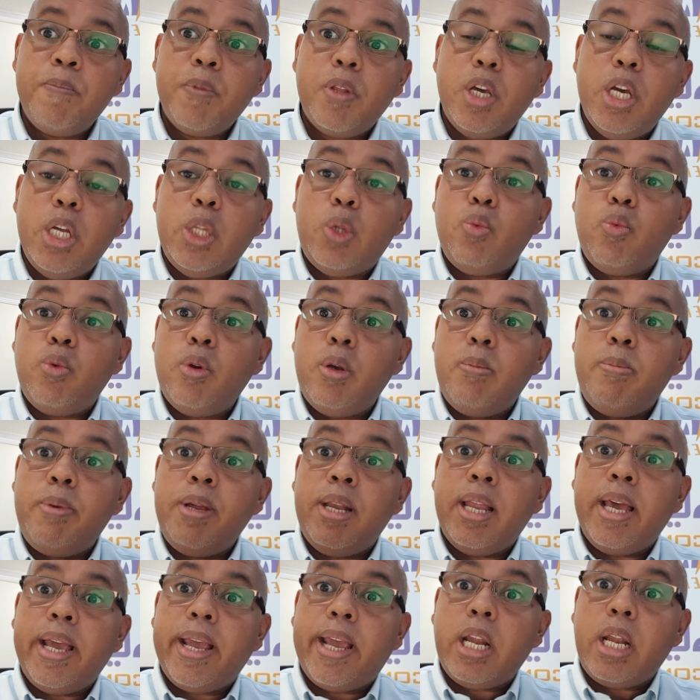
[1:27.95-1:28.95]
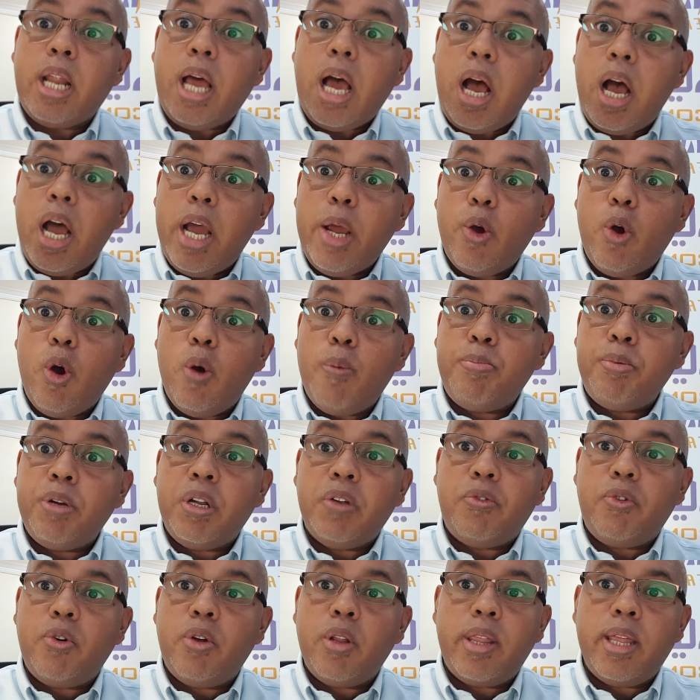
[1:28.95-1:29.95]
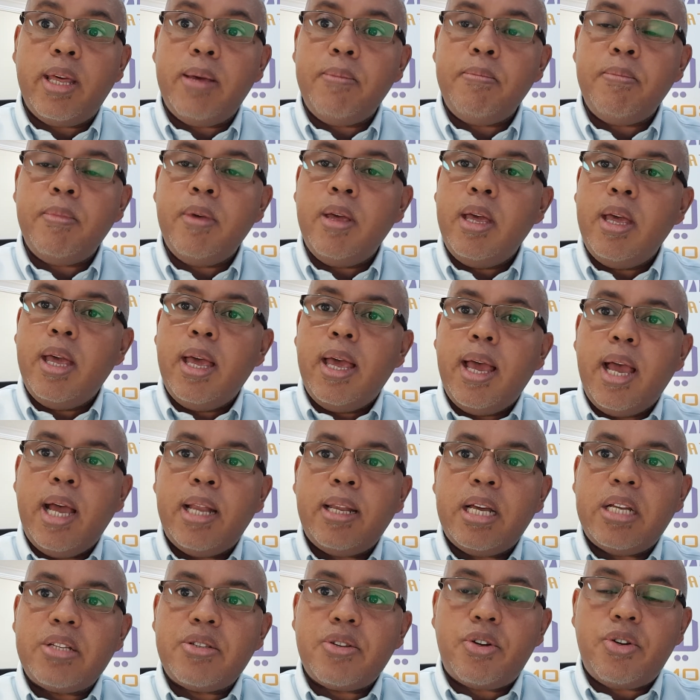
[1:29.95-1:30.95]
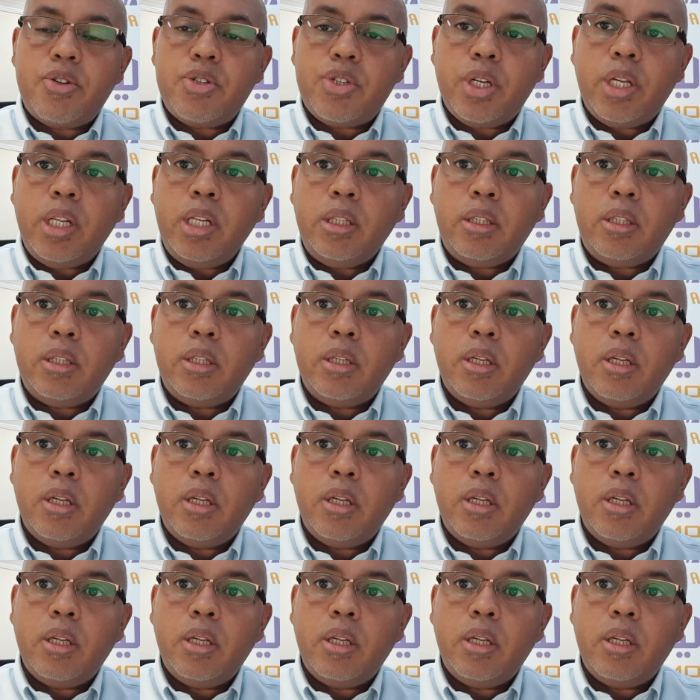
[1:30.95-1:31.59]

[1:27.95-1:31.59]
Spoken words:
It will be like an eye-opener for them, and as a result,